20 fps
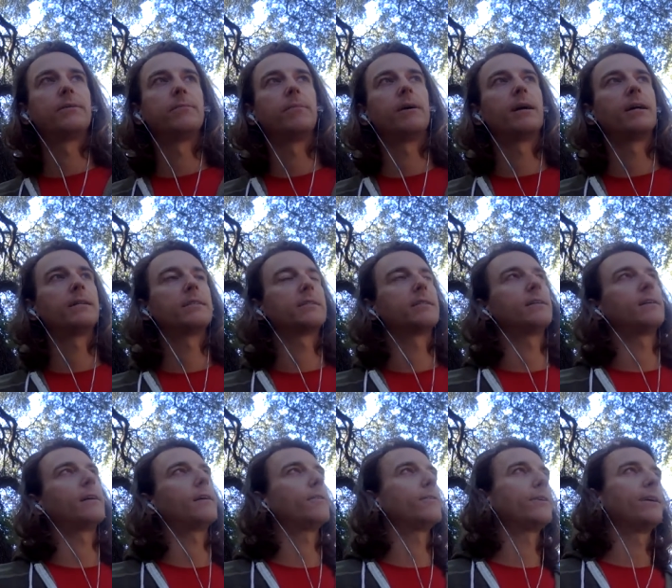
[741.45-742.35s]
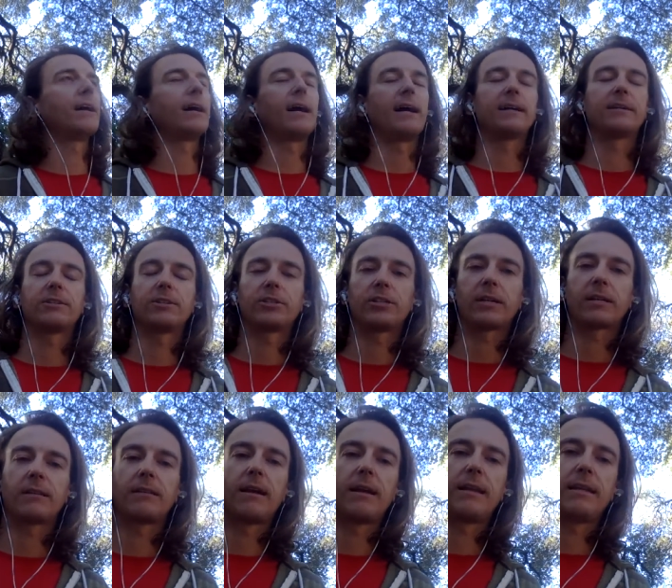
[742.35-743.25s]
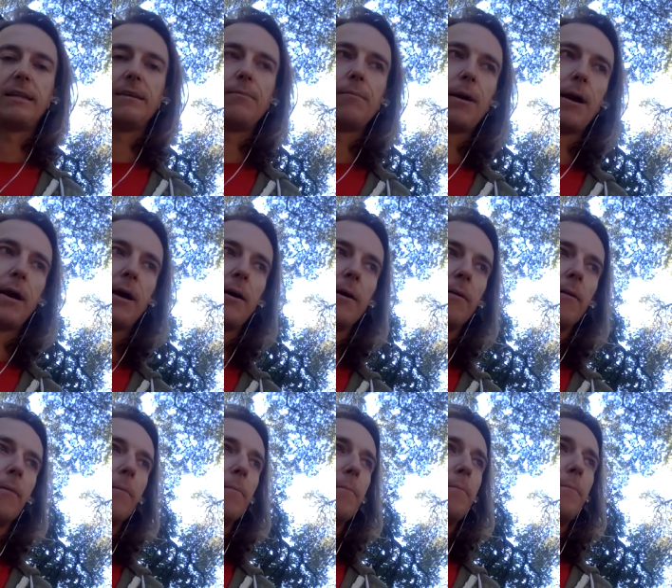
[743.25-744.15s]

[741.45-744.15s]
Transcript: You might say, oh yeah, I had to check that email.